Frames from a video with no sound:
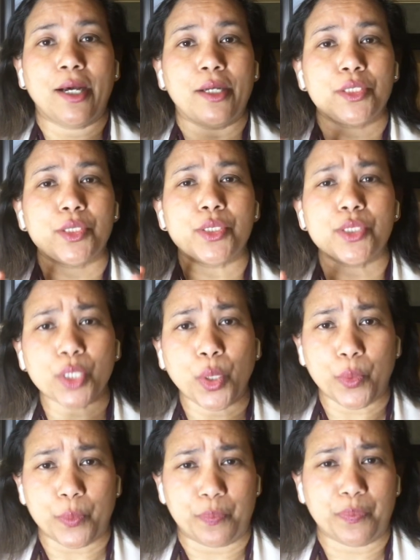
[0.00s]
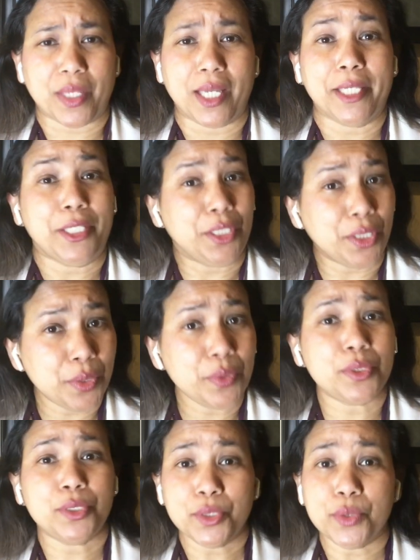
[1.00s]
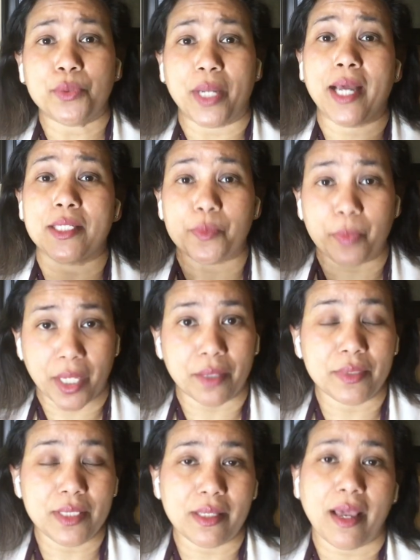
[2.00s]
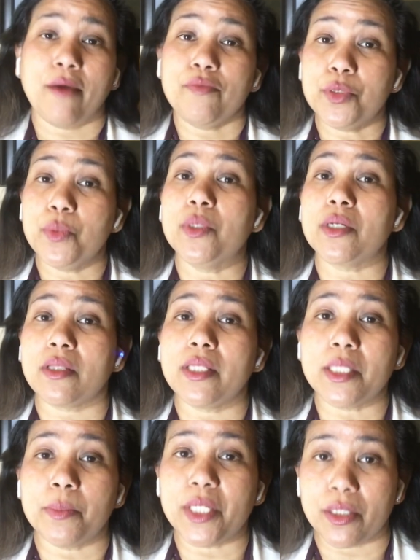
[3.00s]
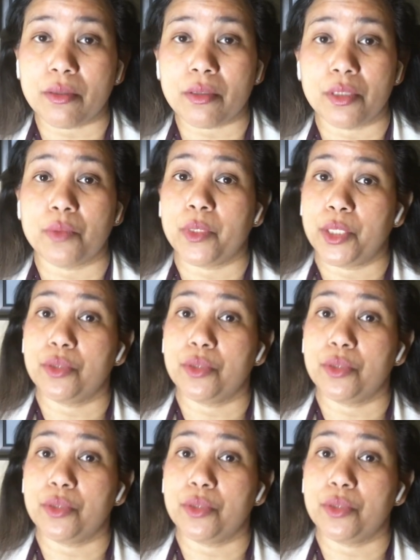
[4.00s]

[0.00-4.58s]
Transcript: So you do, as parents, have to work a little bit harder with your